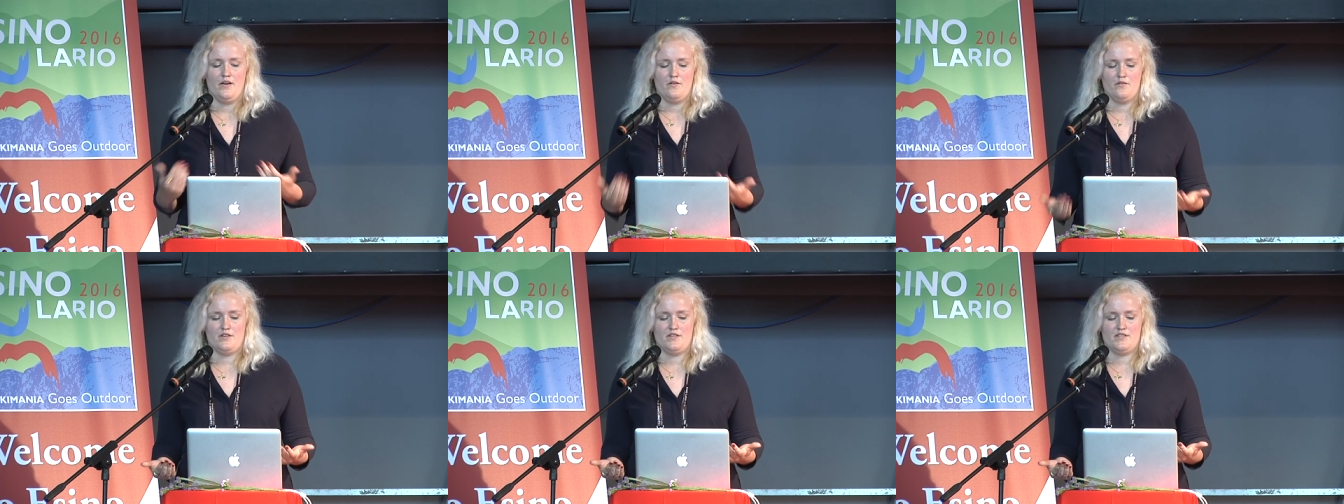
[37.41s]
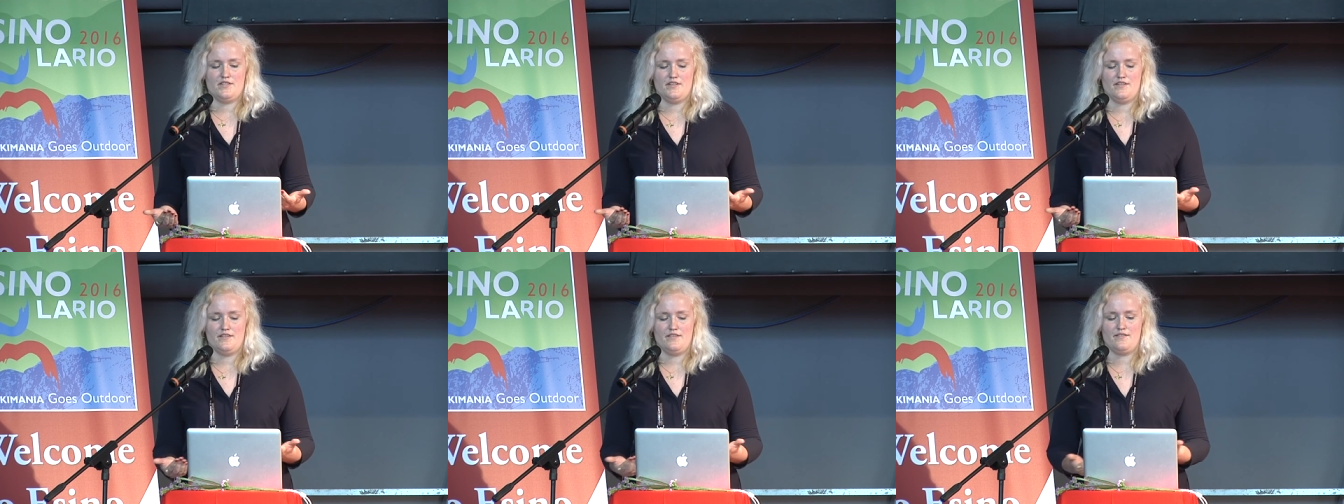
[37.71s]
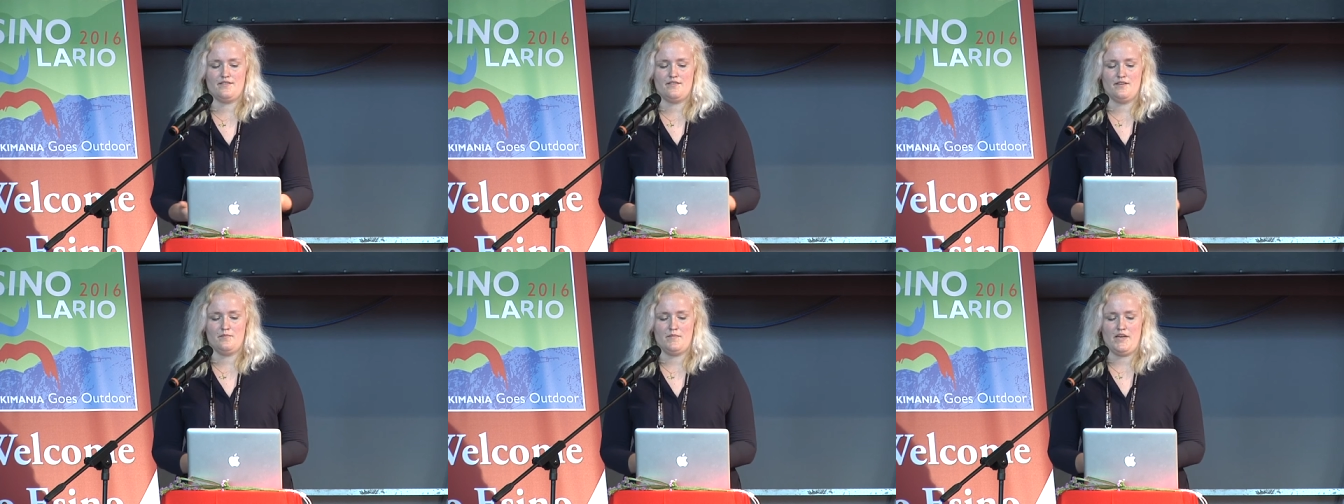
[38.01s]
which
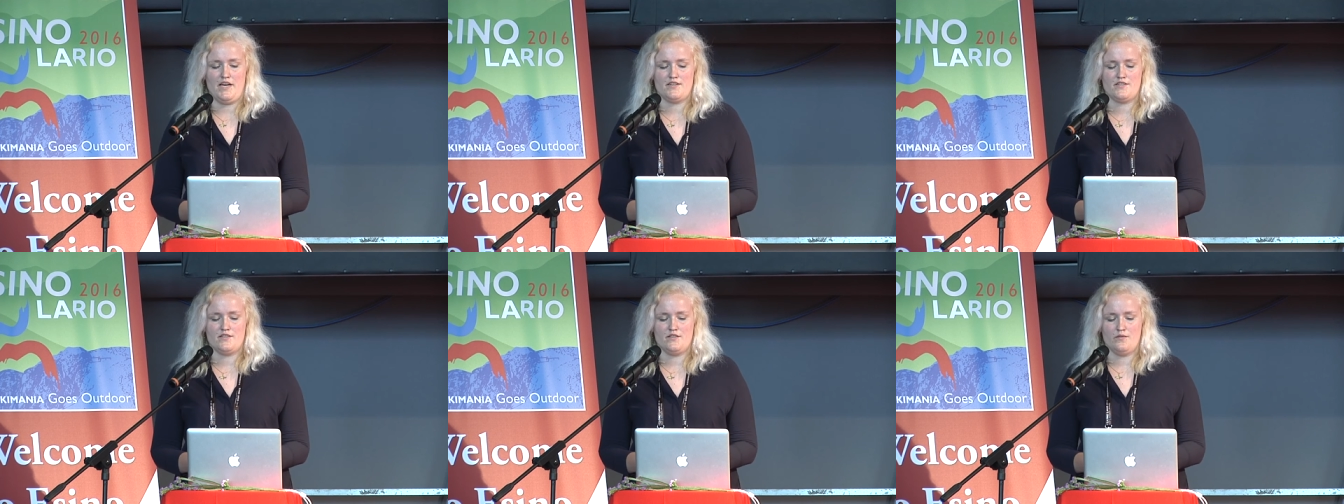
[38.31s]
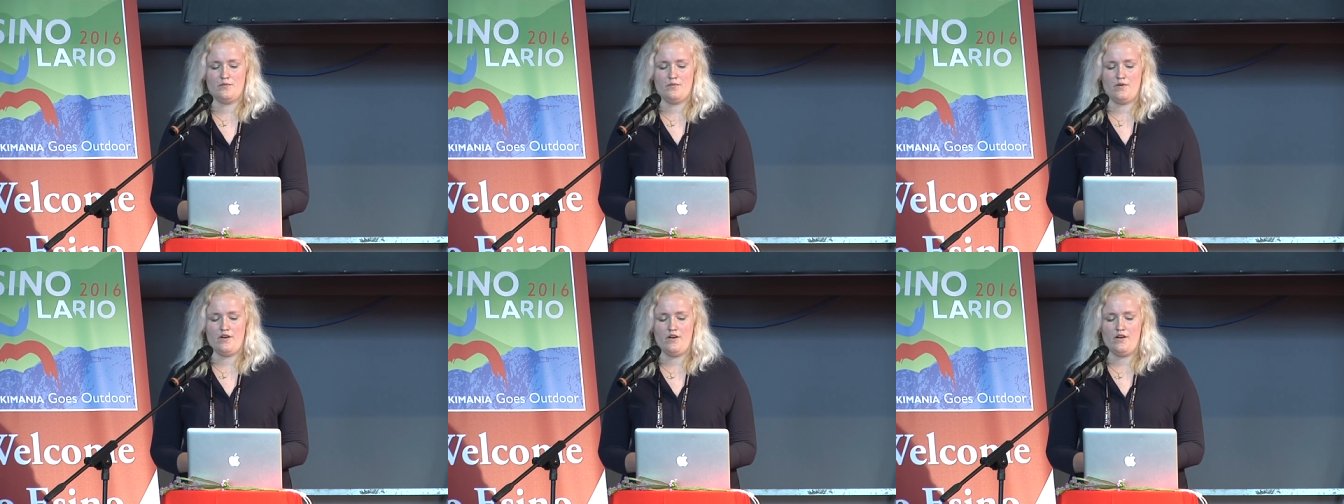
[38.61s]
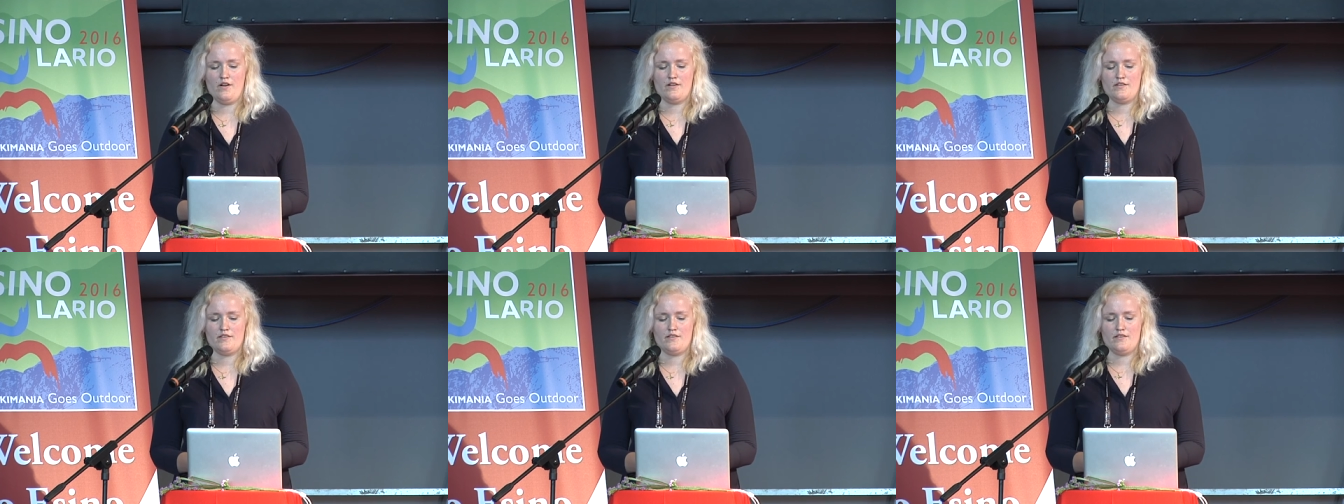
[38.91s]
is imagine a
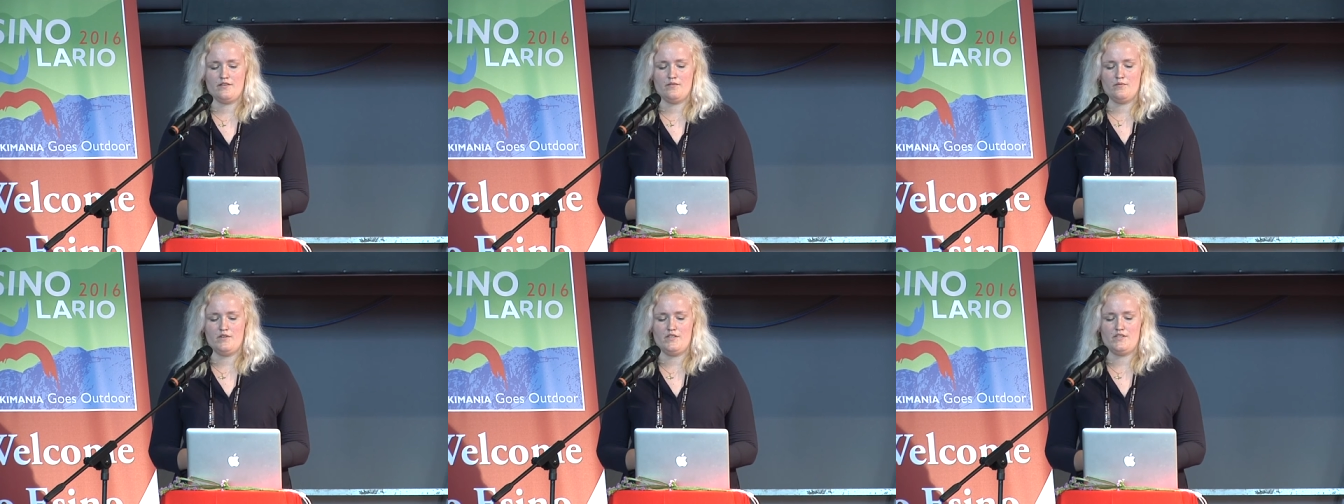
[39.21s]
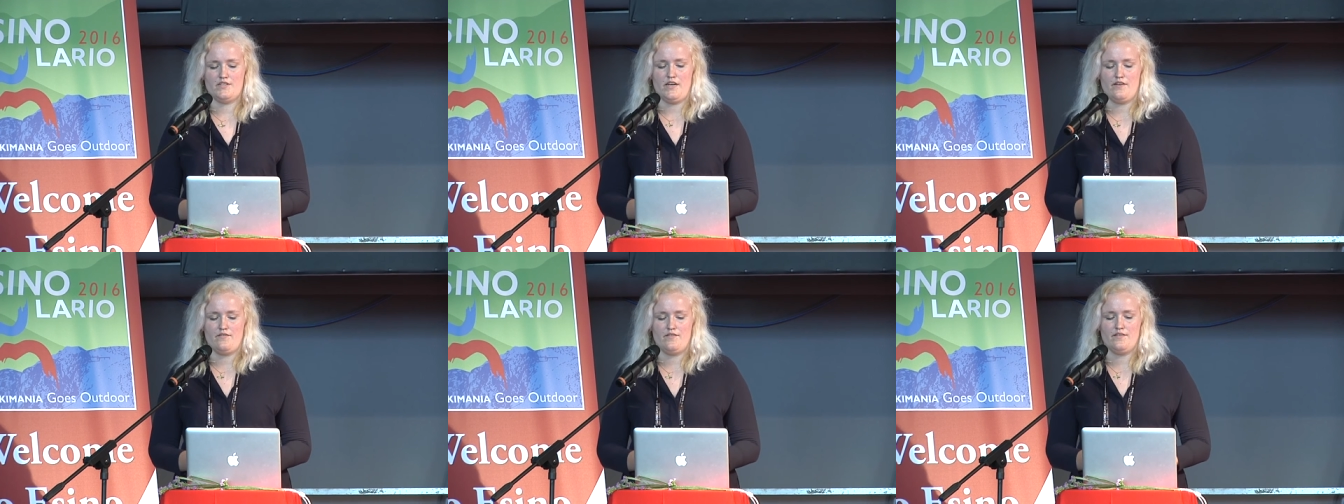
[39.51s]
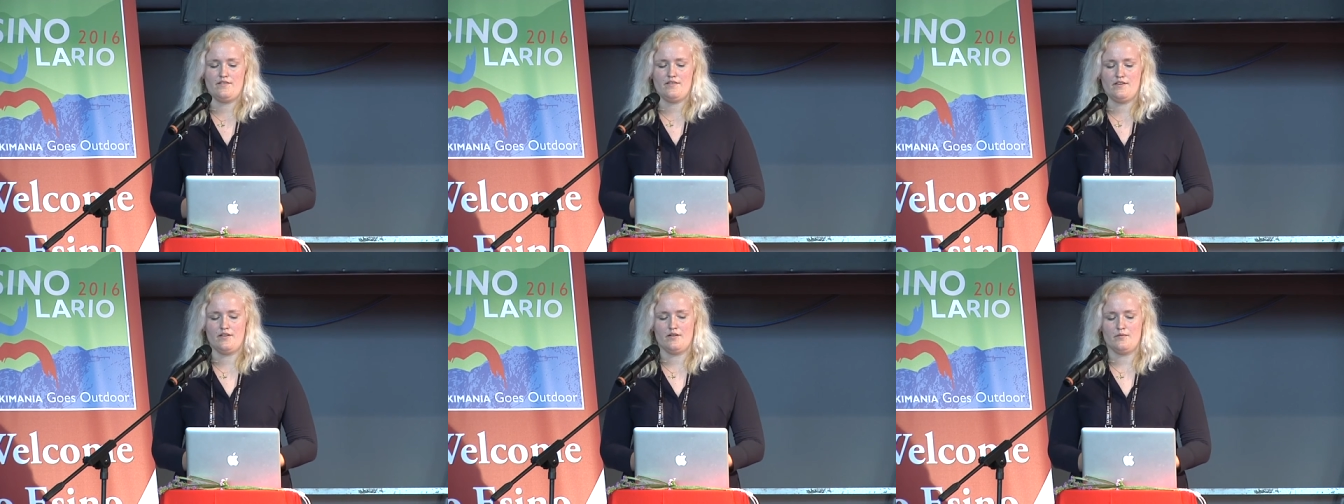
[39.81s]
world in which every
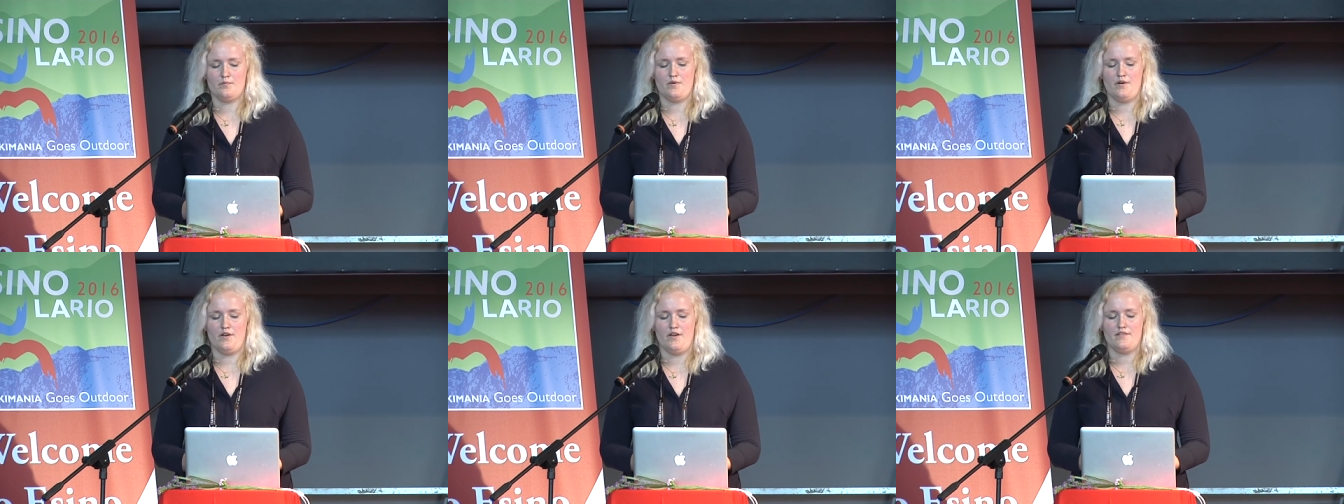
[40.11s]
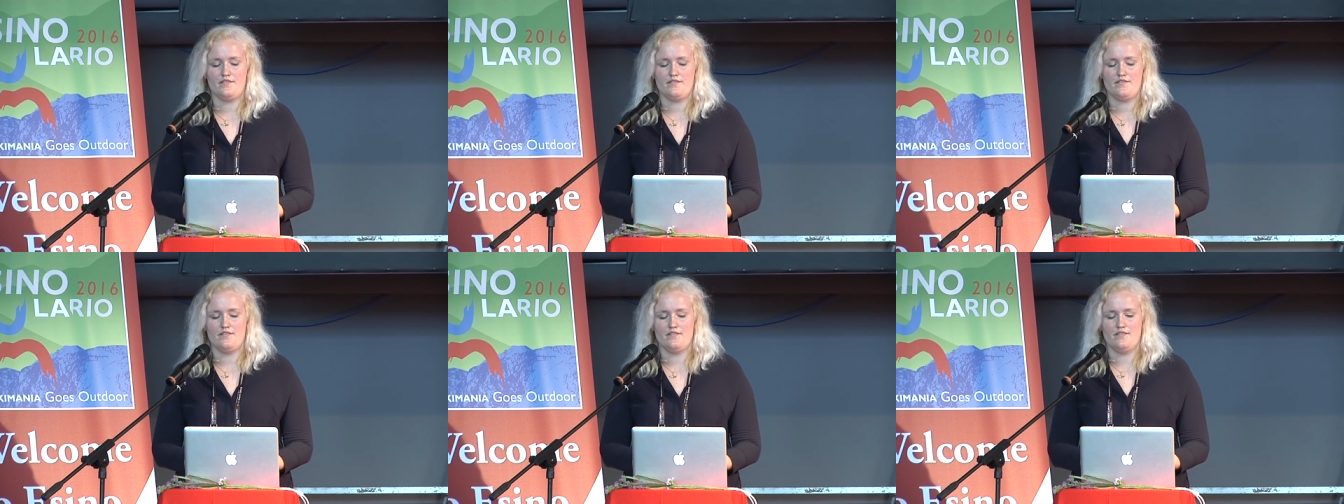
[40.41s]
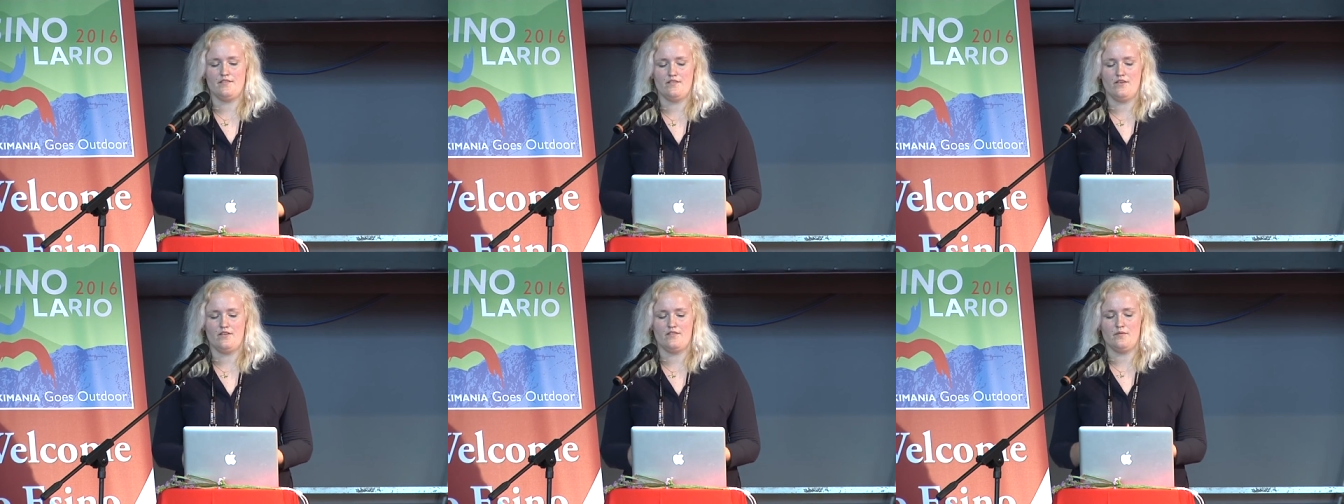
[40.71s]
single
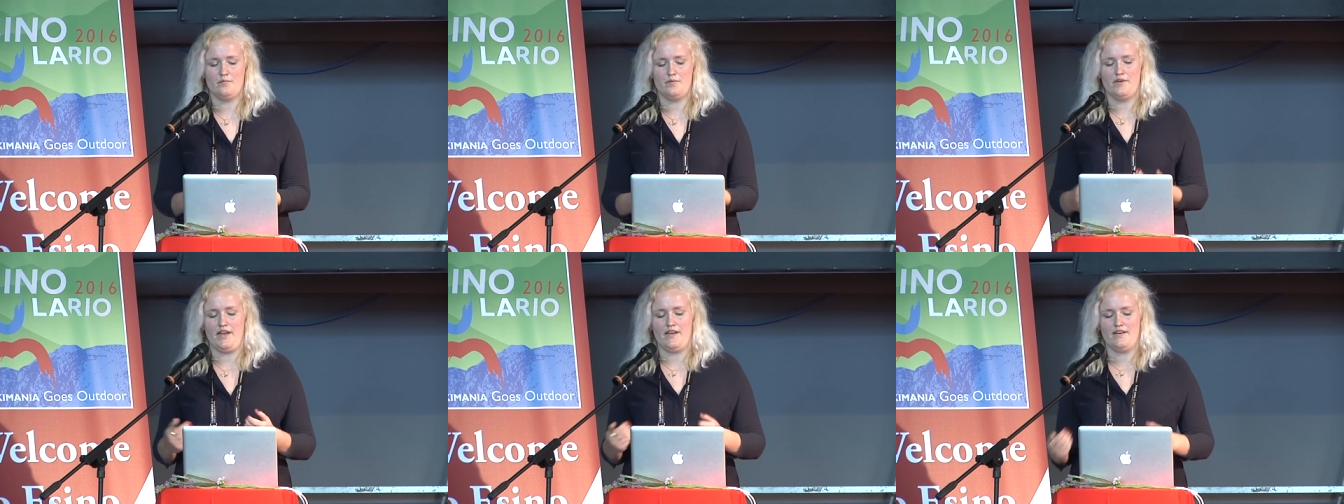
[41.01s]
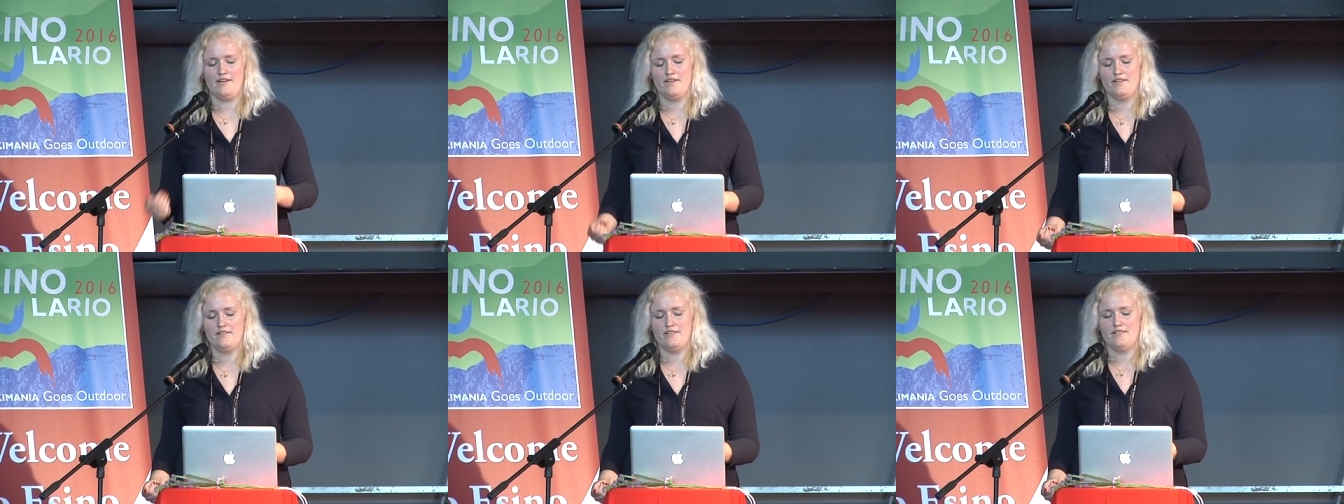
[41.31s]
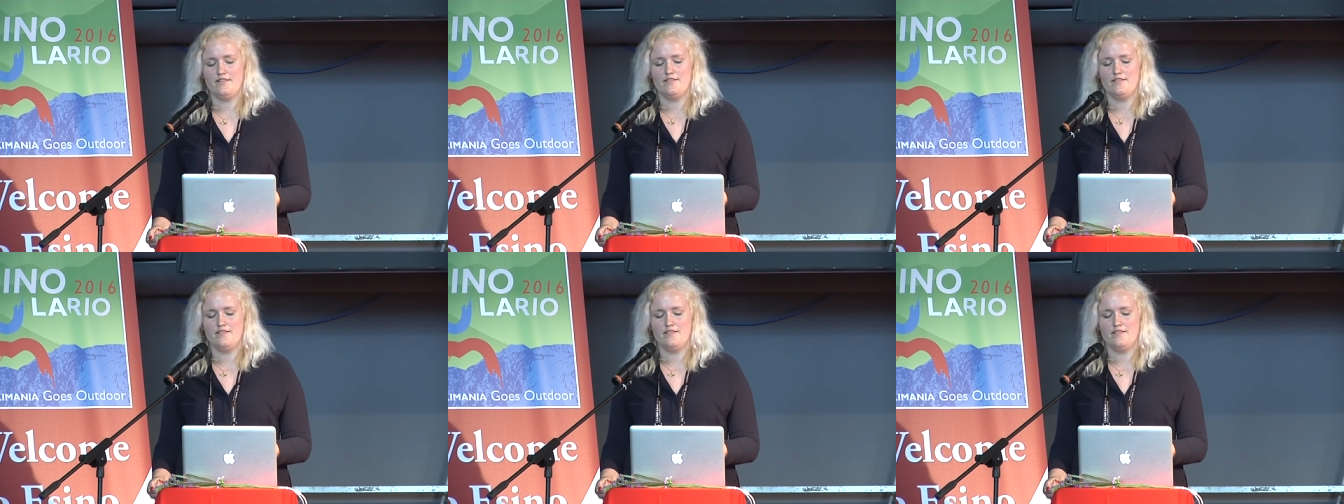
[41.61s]
person on the planet